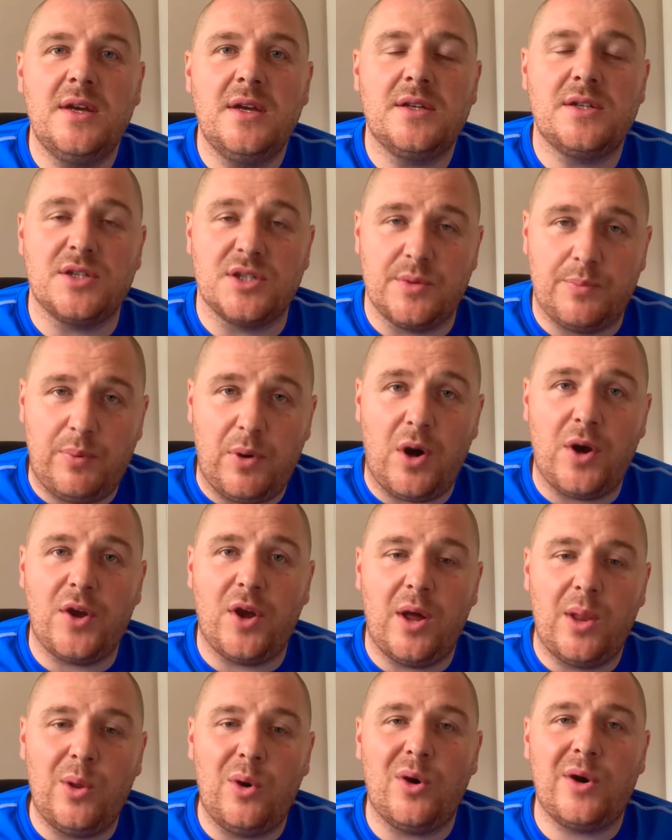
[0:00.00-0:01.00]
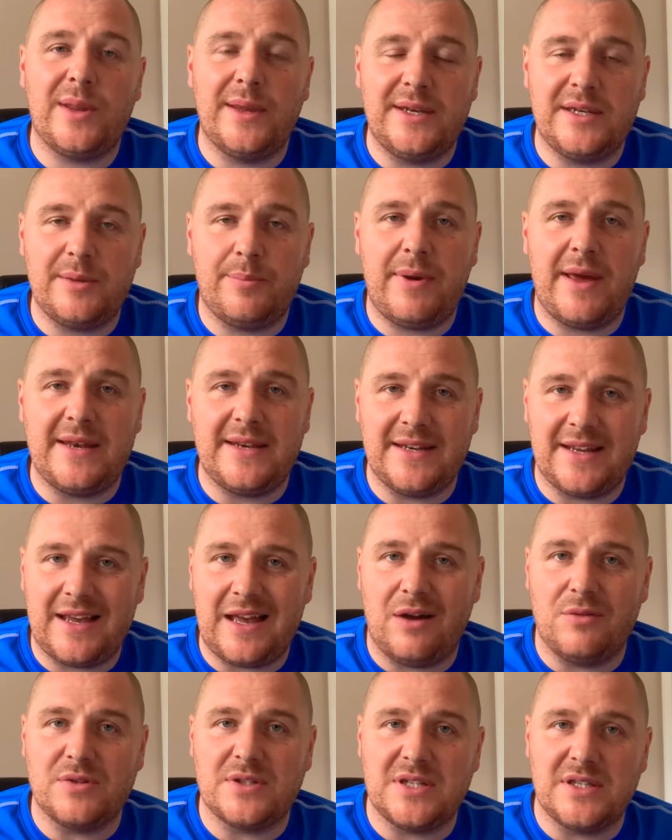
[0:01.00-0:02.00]
support your local independent
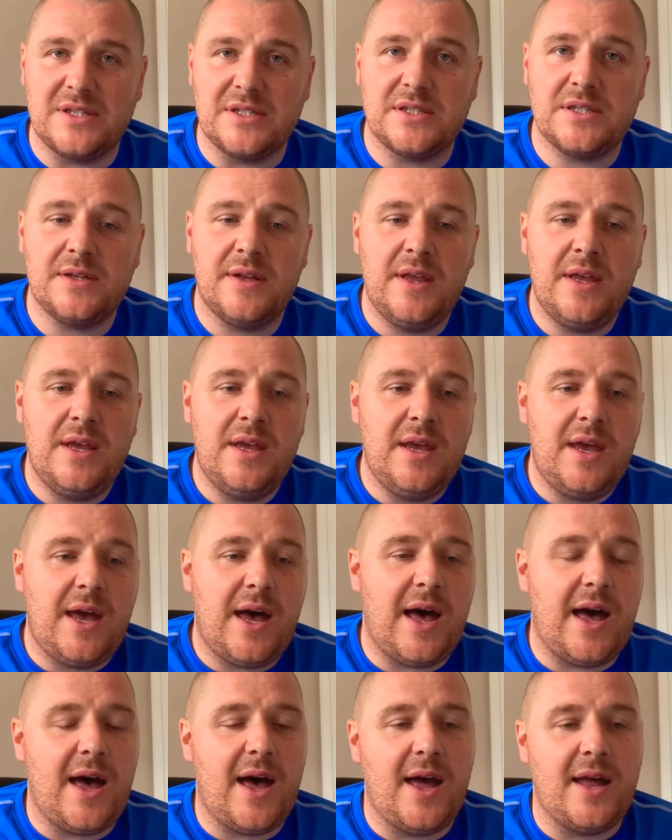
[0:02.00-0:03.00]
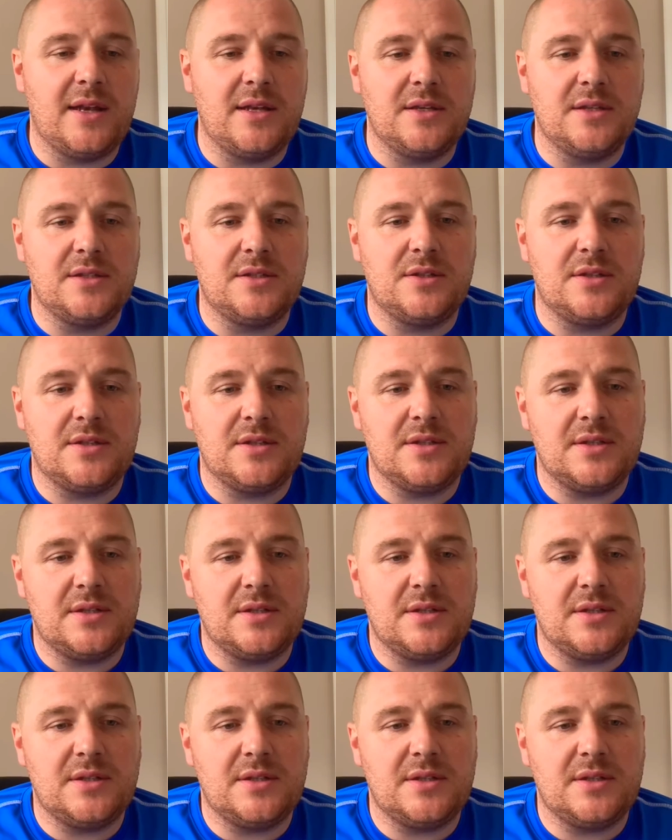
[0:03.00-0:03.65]
councillors and